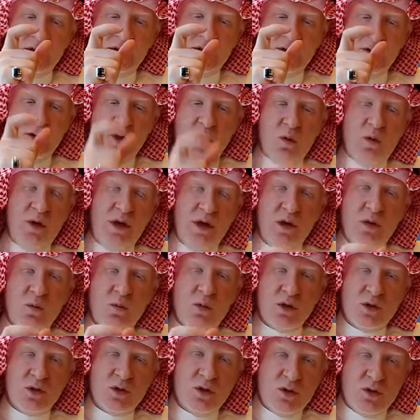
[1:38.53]
knowing
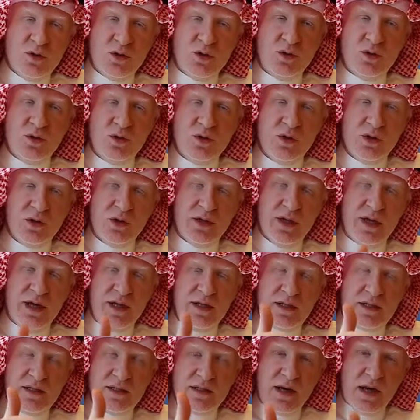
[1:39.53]
what to do.
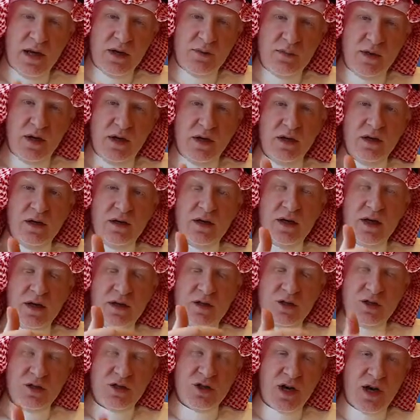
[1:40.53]
It's timing,
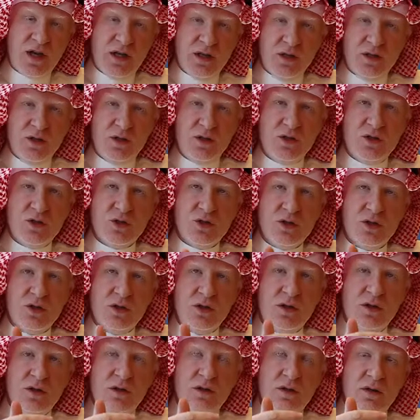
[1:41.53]
it's challenge,
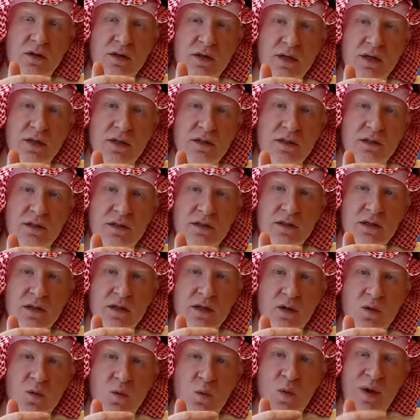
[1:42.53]
it's
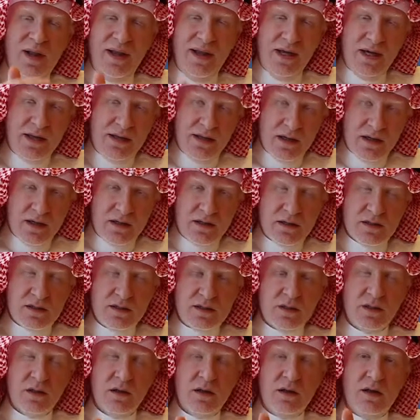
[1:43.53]

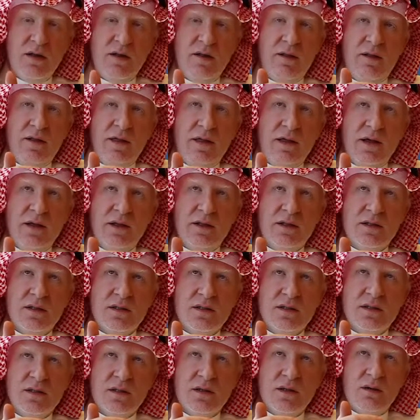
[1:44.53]
willingness,
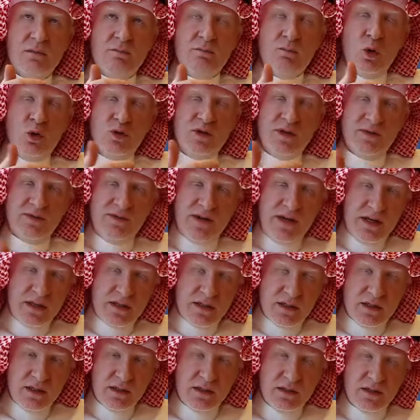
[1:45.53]
it's
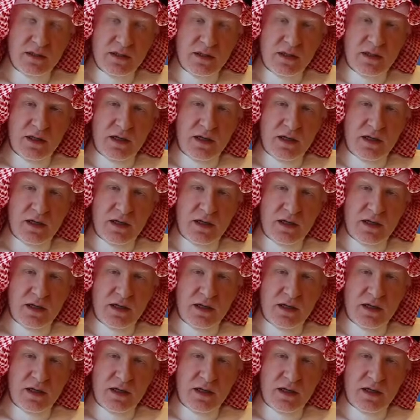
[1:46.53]
motivated.